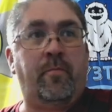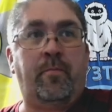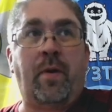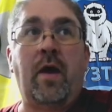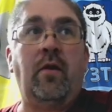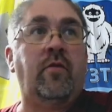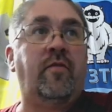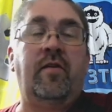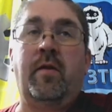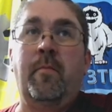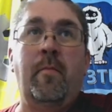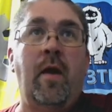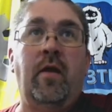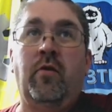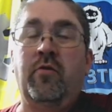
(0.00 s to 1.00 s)
pedal to the
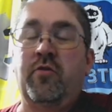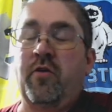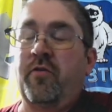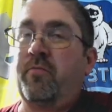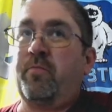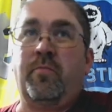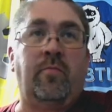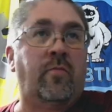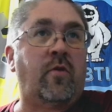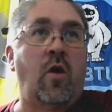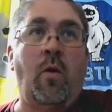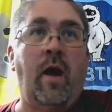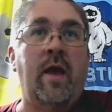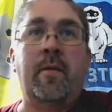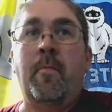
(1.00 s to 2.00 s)
metal, just
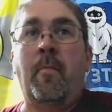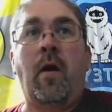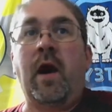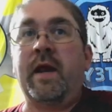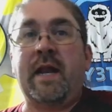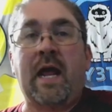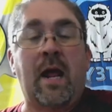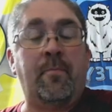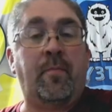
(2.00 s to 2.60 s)
go ahead and mine that.